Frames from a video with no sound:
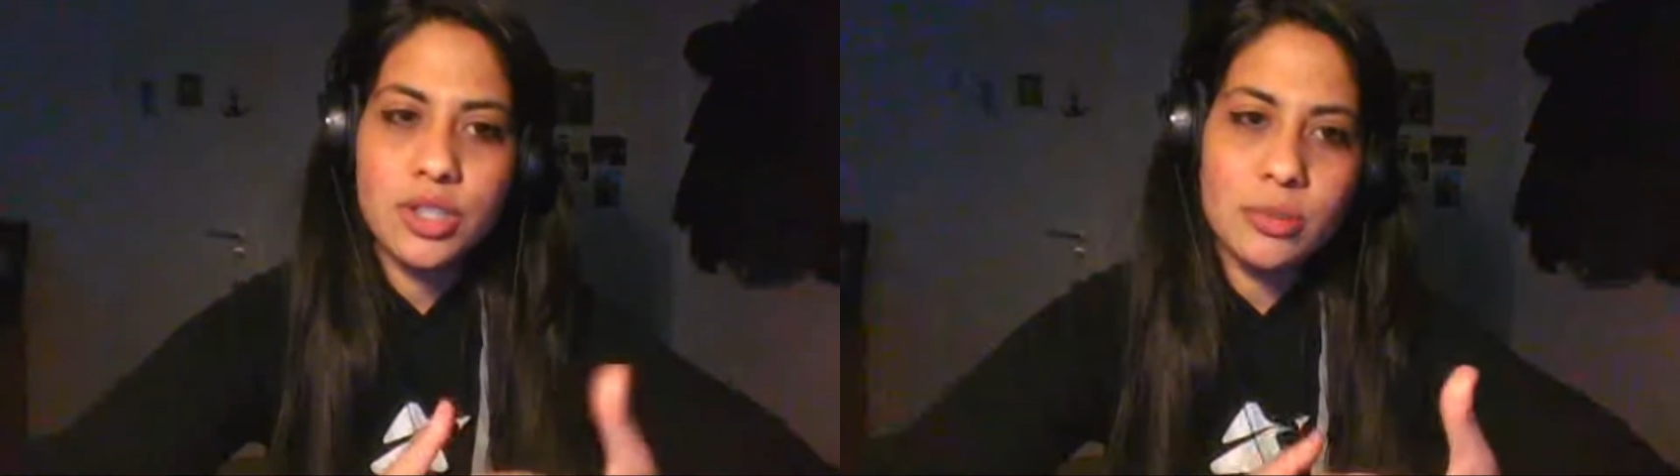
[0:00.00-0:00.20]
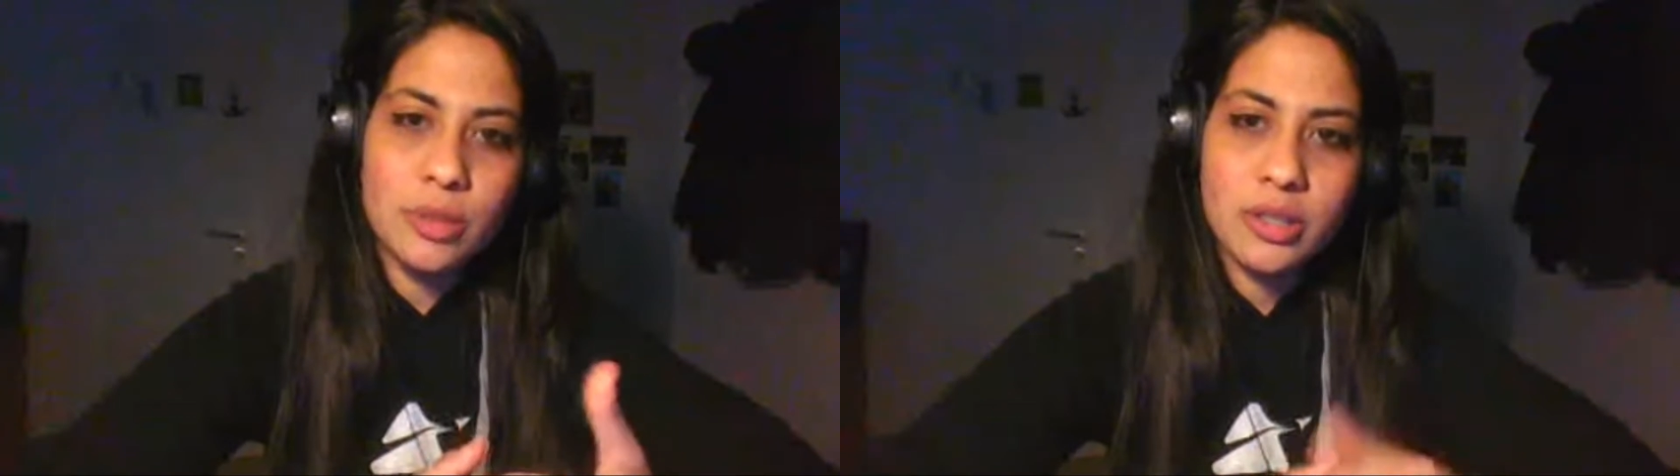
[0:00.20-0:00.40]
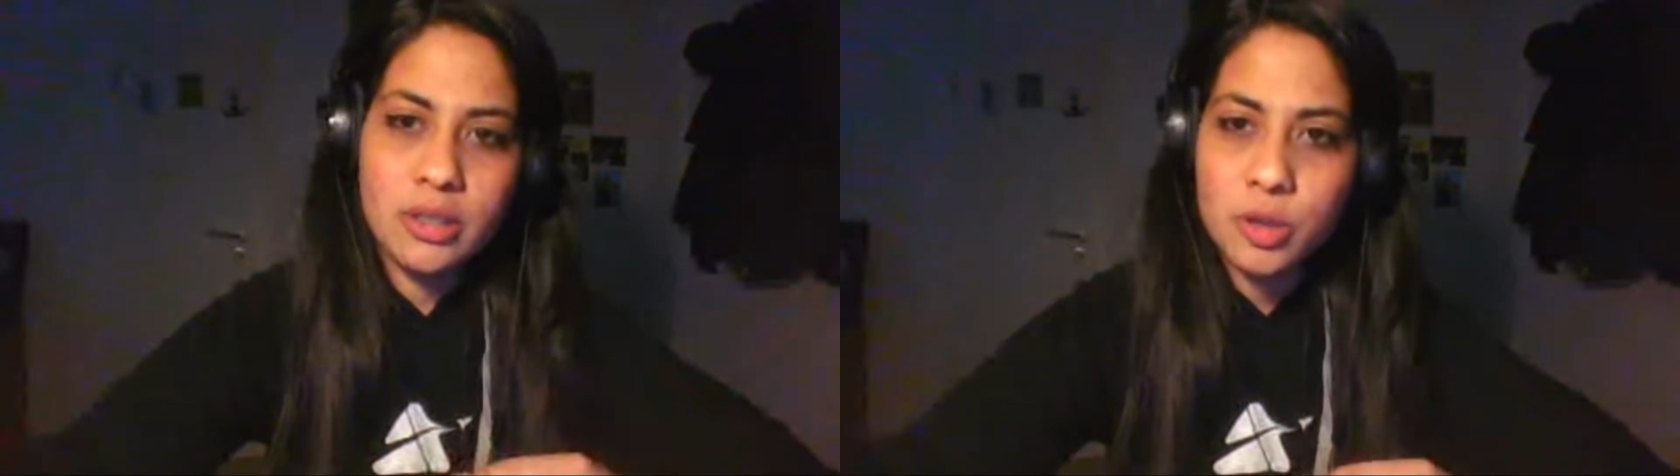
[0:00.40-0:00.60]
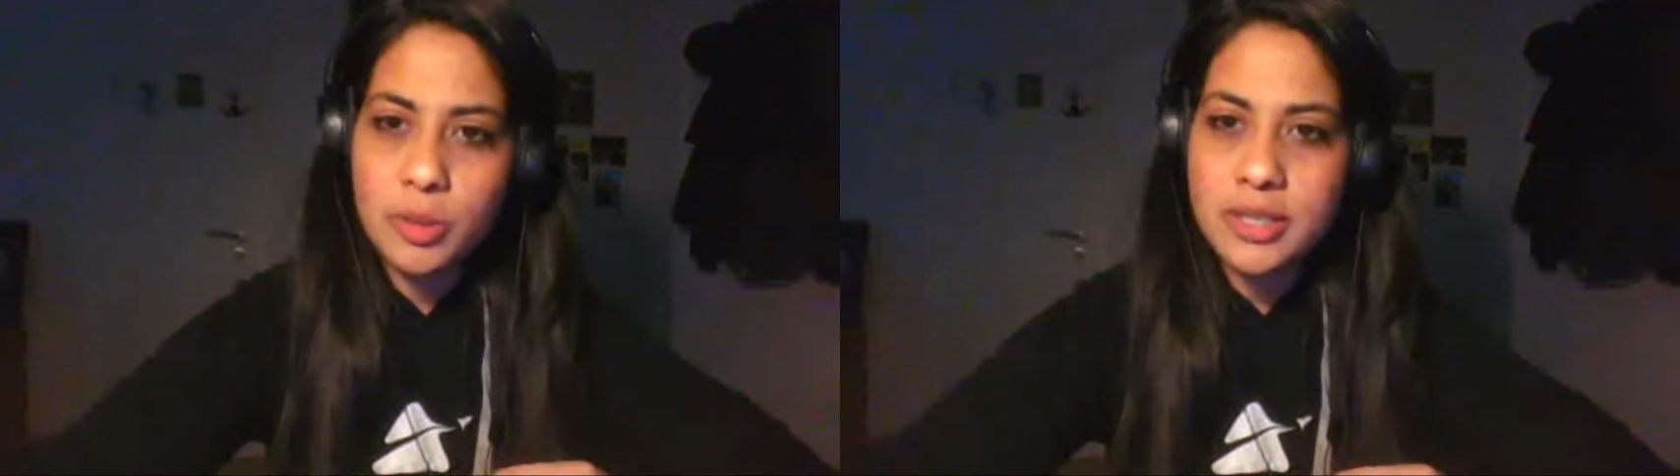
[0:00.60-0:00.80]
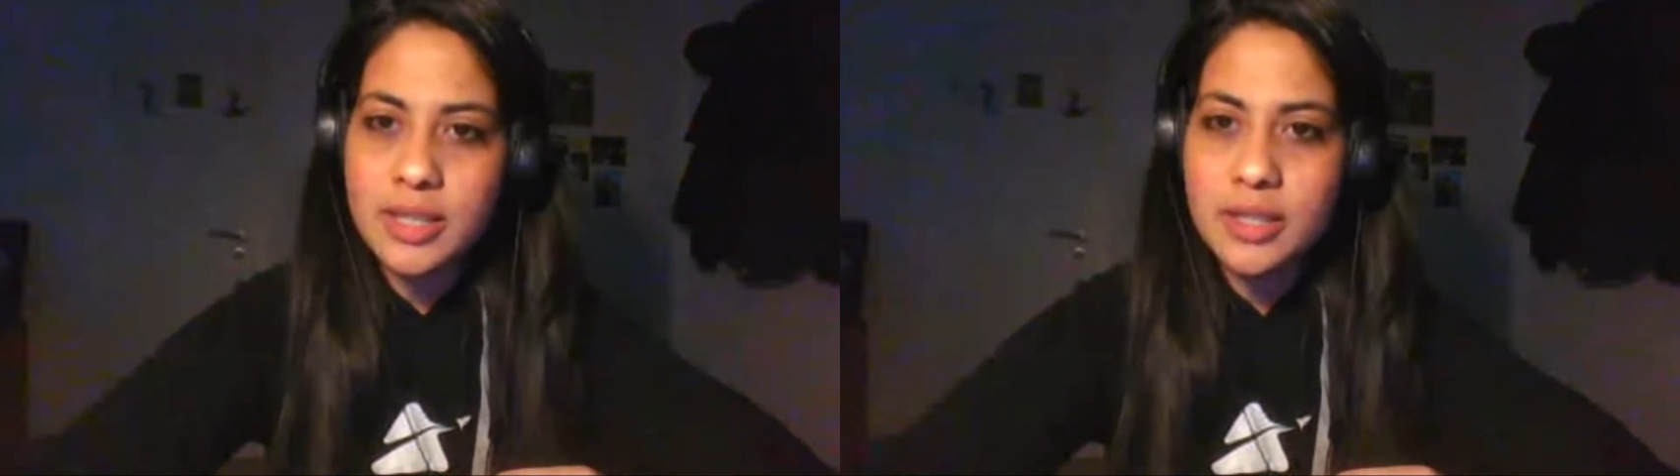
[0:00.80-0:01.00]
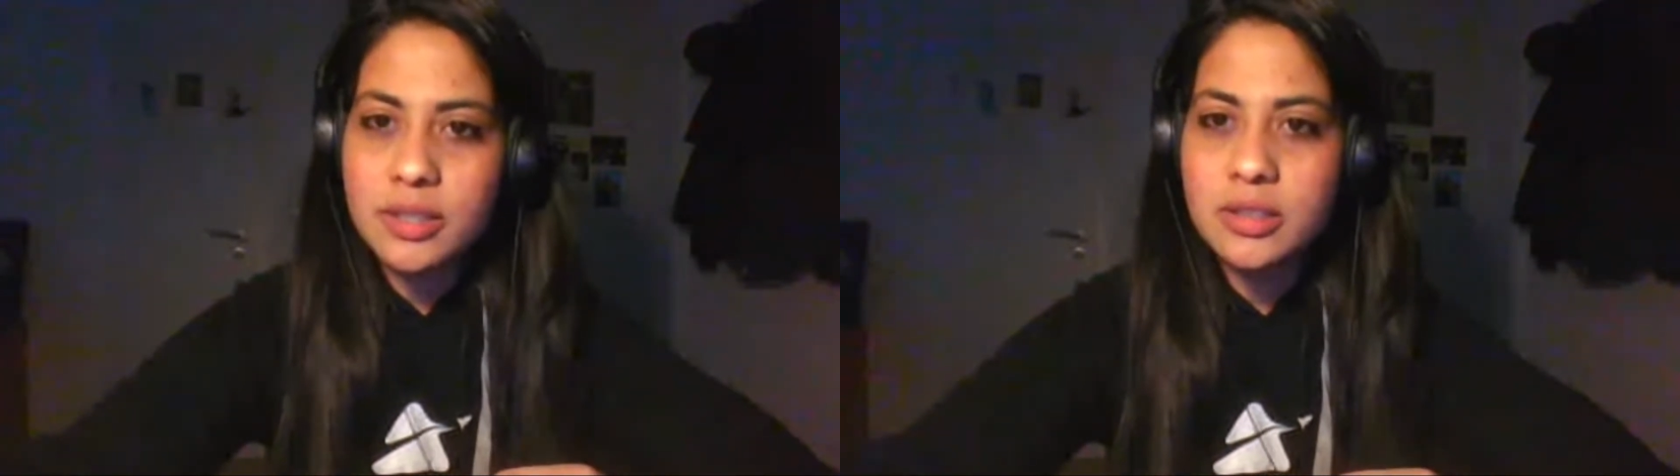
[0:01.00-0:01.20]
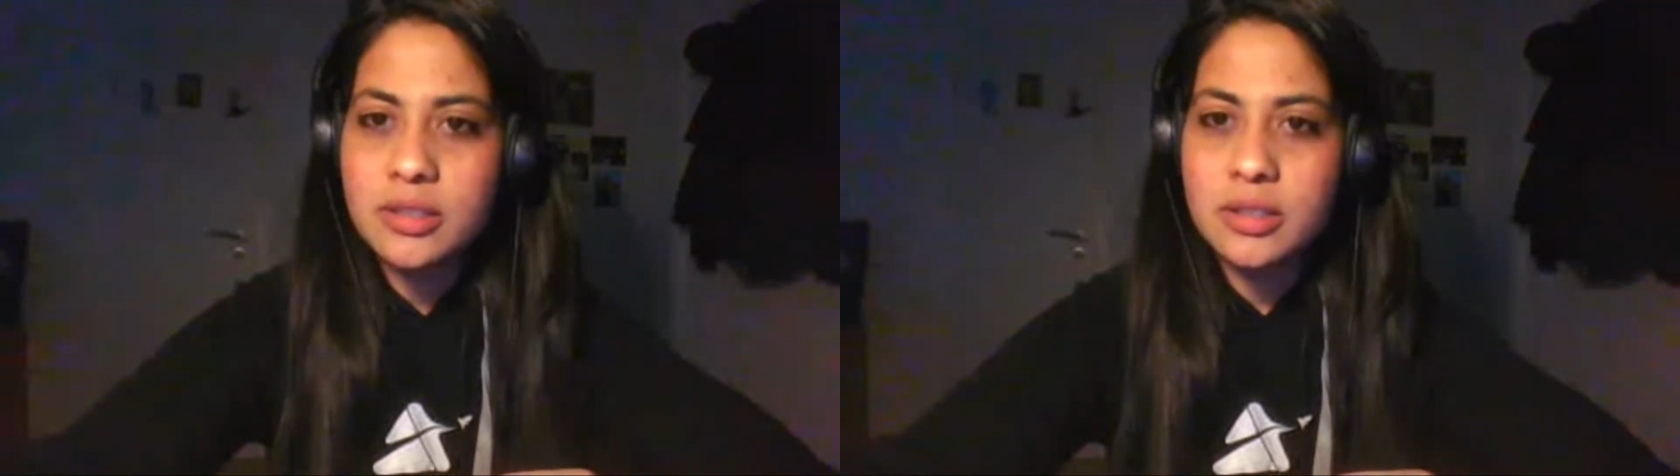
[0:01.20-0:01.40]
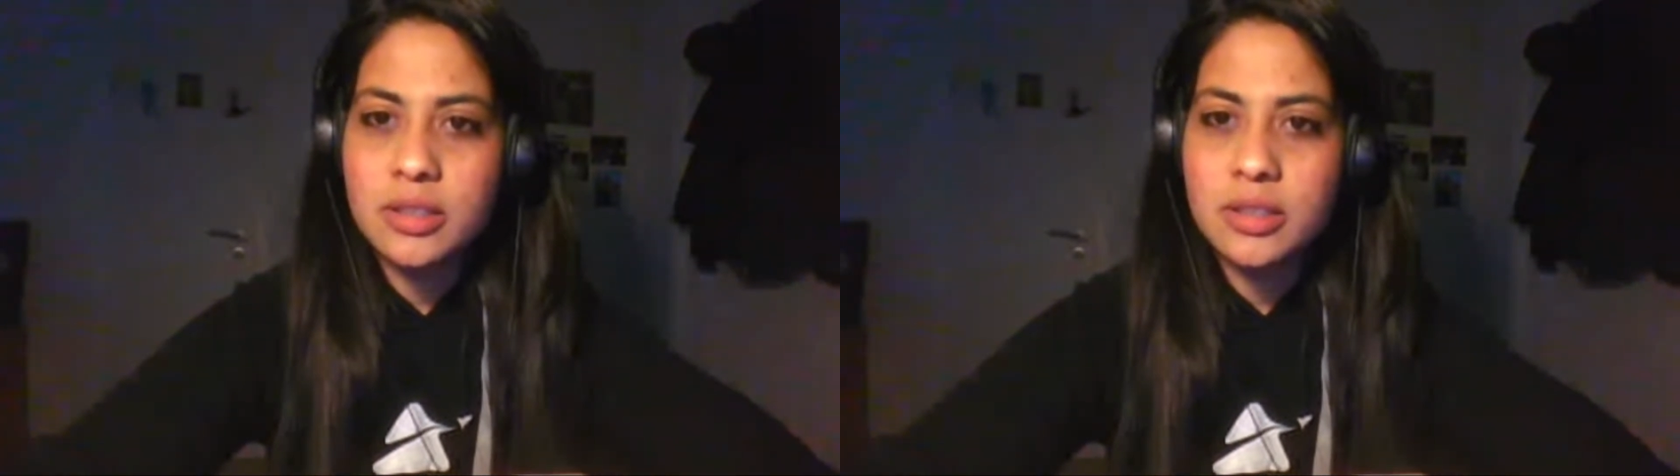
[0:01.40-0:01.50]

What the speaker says: the German Aerospace Center,